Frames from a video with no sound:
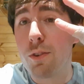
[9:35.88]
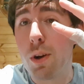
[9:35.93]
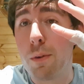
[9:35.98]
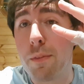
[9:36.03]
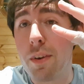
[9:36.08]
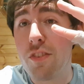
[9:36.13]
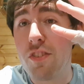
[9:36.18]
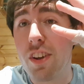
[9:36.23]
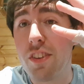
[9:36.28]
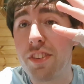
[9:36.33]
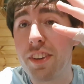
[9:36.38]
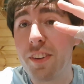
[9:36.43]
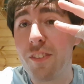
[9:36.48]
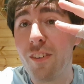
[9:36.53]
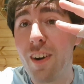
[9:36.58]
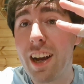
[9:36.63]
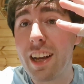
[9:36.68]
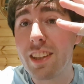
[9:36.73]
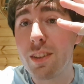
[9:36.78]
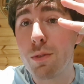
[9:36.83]
got my dressing
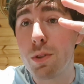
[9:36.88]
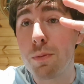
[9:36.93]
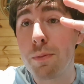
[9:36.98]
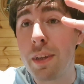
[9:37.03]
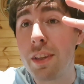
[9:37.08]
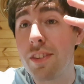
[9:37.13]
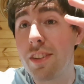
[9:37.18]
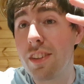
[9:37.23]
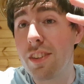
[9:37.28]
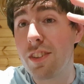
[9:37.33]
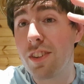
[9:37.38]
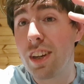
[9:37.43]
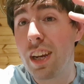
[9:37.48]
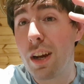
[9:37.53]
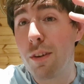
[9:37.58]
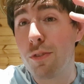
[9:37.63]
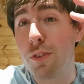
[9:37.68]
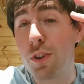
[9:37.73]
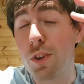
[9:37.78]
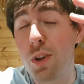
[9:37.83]
wet, which means it's going to
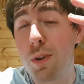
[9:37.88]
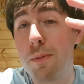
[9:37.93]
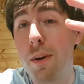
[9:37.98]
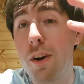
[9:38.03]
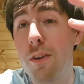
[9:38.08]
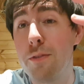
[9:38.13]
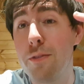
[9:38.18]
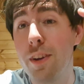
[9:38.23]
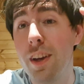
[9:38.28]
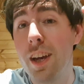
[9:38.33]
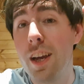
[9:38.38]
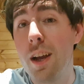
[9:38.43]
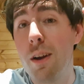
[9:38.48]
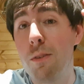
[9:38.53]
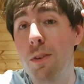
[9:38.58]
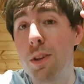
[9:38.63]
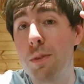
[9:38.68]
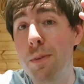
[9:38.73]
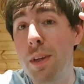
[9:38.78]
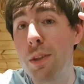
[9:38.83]
have to come off,
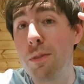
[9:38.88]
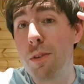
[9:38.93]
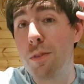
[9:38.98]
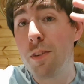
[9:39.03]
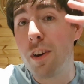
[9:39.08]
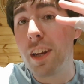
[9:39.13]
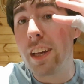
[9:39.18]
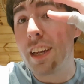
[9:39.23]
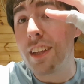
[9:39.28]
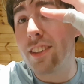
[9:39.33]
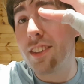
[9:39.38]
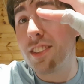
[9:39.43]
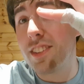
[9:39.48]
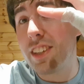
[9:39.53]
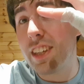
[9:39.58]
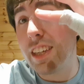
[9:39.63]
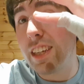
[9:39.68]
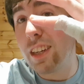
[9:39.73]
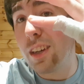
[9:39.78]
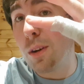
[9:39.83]
which means we finally get to
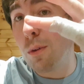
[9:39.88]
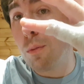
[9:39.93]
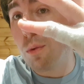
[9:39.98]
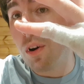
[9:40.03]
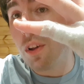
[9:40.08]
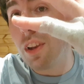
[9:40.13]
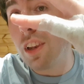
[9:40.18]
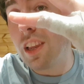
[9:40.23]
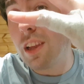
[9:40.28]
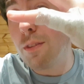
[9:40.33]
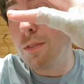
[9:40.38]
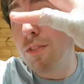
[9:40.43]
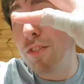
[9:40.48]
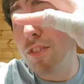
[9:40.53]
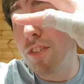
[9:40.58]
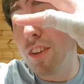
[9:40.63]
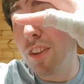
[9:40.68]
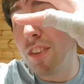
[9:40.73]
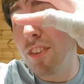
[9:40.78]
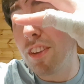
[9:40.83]
see what
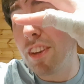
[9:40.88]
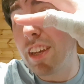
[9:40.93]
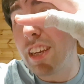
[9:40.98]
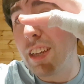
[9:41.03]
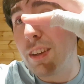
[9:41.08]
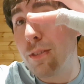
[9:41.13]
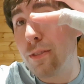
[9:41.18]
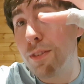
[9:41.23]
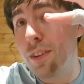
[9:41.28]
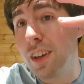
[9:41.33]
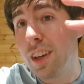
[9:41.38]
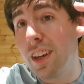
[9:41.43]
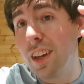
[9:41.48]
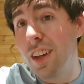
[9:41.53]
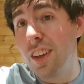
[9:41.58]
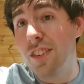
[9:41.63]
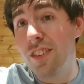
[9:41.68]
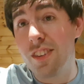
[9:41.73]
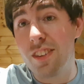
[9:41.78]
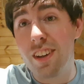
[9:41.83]
lives underneath.
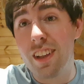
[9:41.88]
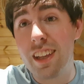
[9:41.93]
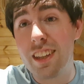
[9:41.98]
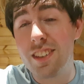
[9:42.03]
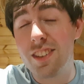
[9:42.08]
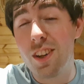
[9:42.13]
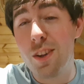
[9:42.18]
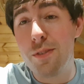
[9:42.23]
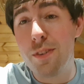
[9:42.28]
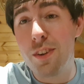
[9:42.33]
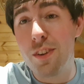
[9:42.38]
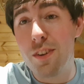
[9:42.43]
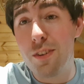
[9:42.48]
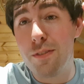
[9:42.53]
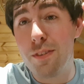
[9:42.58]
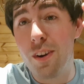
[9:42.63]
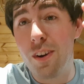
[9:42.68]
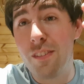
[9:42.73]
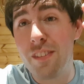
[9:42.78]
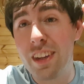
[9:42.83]
So I'm going to let Sophie do the
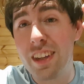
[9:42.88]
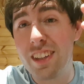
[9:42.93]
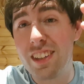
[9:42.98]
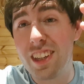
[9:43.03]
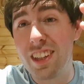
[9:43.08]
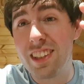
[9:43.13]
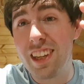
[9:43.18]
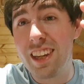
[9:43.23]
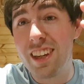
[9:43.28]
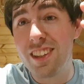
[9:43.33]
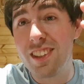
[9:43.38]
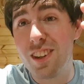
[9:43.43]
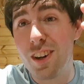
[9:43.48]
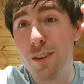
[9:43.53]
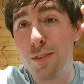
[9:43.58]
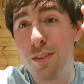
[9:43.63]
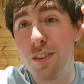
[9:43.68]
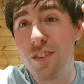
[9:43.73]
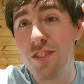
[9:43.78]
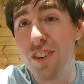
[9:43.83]
filming as I take this
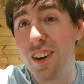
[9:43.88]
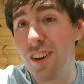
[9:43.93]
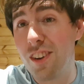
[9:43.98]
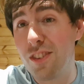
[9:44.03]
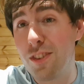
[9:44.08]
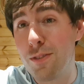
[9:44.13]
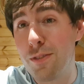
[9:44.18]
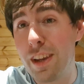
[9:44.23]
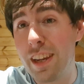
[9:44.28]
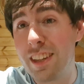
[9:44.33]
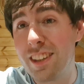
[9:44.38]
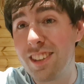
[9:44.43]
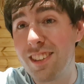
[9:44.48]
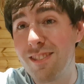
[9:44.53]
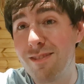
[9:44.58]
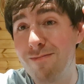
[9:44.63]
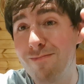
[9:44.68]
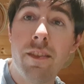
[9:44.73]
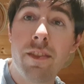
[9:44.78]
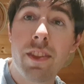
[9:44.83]
off and try not to faint.
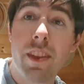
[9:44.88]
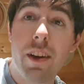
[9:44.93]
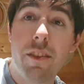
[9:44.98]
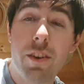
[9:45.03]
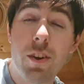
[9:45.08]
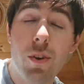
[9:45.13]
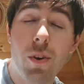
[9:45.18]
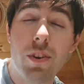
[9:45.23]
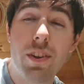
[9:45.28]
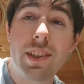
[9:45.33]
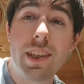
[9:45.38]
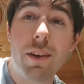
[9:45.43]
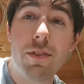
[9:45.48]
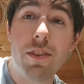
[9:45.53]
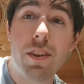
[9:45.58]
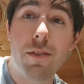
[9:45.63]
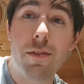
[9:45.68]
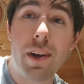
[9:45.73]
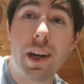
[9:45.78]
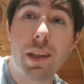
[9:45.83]
I'm recording this after
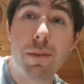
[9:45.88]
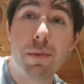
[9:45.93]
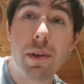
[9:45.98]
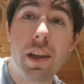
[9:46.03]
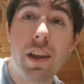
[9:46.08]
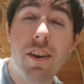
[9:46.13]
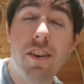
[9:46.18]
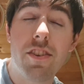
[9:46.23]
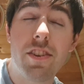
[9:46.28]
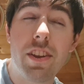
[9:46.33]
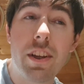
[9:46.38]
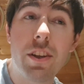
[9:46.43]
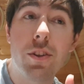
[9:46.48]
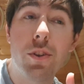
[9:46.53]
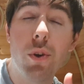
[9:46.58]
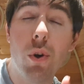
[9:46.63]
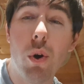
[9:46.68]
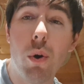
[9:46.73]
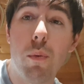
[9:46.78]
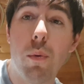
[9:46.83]
the fact, but here is a
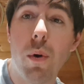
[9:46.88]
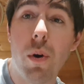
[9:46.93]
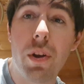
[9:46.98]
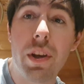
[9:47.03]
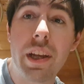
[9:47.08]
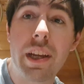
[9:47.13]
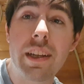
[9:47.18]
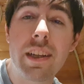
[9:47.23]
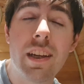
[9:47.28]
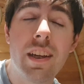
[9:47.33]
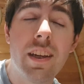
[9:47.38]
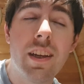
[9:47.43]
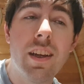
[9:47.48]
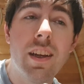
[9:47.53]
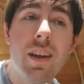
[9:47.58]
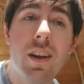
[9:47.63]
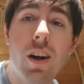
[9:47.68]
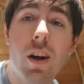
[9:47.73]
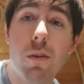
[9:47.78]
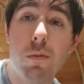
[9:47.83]
gore warning
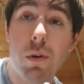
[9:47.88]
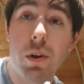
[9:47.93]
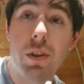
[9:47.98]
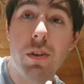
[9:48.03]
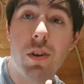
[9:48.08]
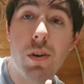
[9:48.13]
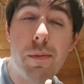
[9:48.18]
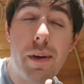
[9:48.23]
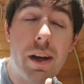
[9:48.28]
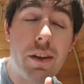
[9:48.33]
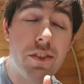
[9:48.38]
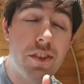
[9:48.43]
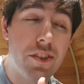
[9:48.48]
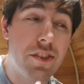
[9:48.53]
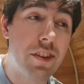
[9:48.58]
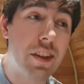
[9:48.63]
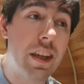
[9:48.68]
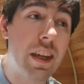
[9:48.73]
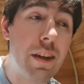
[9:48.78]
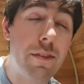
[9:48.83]
of what you're about to
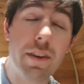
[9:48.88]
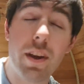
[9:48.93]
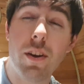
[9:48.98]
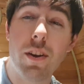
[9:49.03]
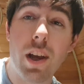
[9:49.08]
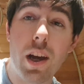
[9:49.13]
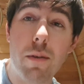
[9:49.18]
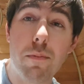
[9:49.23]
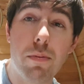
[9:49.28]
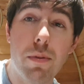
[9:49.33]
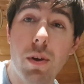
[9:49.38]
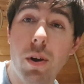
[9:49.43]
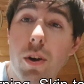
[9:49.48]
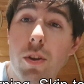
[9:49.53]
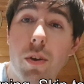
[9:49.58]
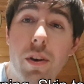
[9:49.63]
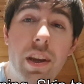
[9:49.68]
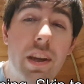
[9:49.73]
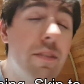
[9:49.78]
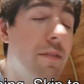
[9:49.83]
see. If you don't like blood
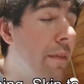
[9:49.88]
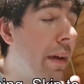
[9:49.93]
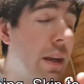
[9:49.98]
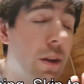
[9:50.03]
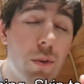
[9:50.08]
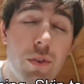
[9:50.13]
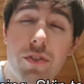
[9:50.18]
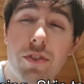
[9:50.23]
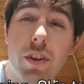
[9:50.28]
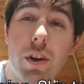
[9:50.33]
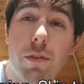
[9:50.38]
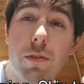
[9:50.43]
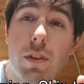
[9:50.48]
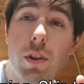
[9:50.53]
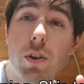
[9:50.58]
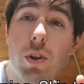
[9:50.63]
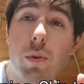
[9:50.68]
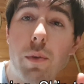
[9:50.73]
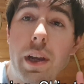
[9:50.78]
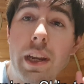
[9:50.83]
or any medical stuff,
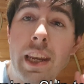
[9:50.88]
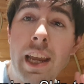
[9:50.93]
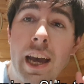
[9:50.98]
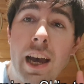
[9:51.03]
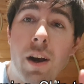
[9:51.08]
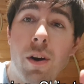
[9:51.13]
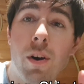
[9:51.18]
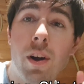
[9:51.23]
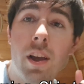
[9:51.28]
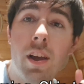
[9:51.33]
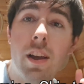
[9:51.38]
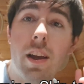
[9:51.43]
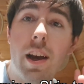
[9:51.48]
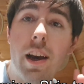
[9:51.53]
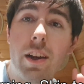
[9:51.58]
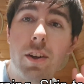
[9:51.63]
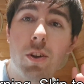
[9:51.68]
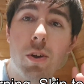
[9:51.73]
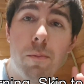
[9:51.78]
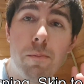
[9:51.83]
look away now
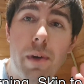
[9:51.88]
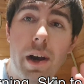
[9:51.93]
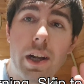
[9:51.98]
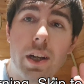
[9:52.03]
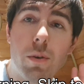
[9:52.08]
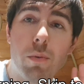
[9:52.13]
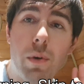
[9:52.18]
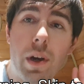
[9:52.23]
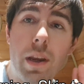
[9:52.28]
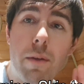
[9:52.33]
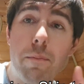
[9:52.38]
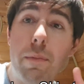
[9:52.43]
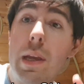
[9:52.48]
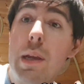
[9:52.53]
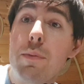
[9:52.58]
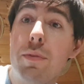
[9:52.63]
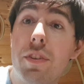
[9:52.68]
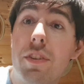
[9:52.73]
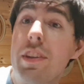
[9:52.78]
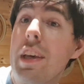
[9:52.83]
and come back when it
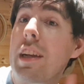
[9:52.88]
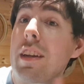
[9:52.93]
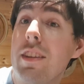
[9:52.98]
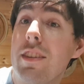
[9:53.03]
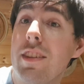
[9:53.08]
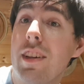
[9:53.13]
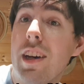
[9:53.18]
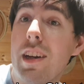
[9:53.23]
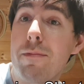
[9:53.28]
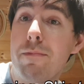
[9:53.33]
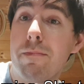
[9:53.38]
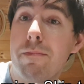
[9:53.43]
beeps a second time.